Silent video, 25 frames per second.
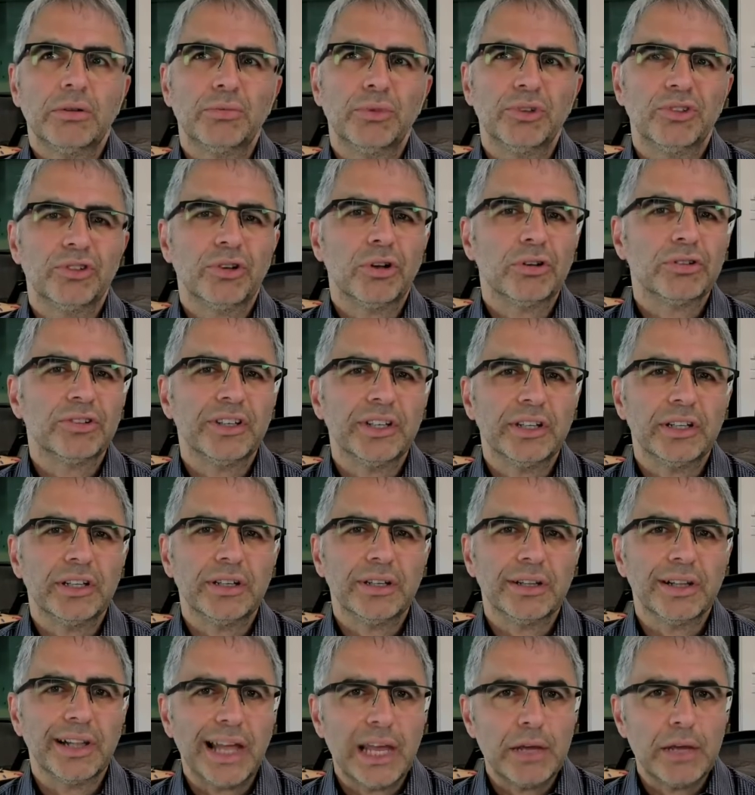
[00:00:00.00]
resulting
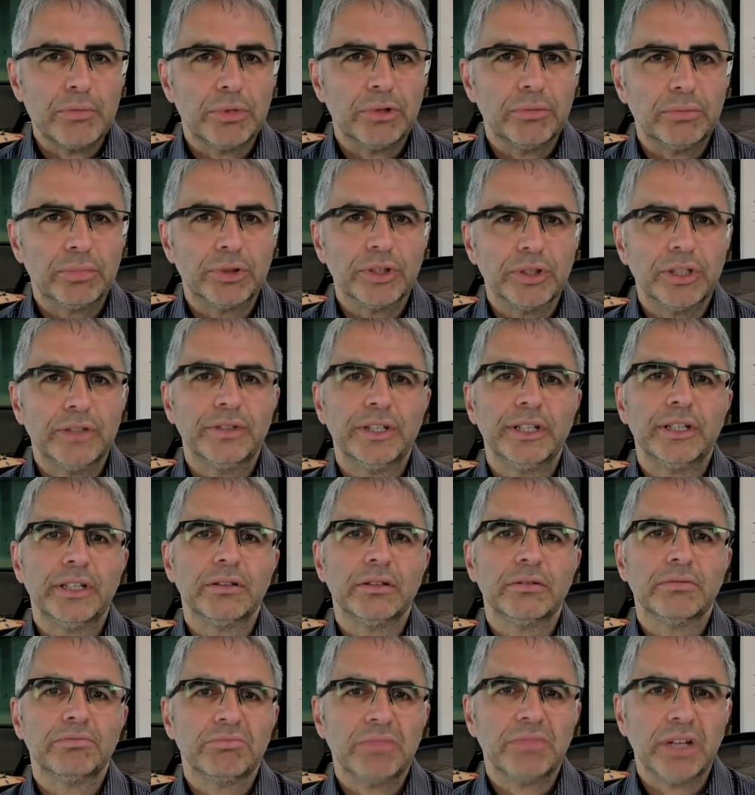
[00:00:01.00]
in laboured
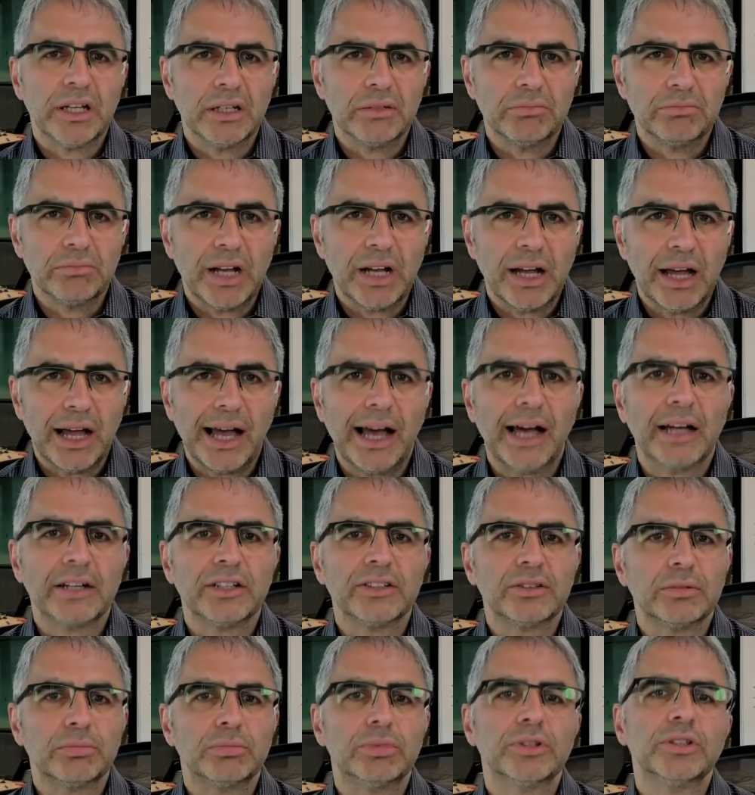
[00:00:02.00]
breathing,
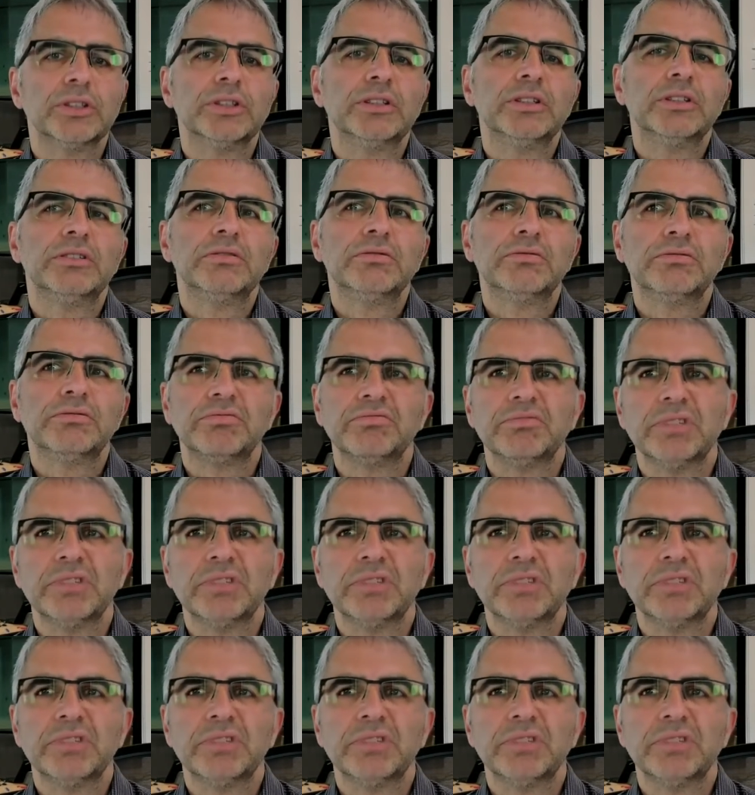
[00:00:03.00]
harder to breathe,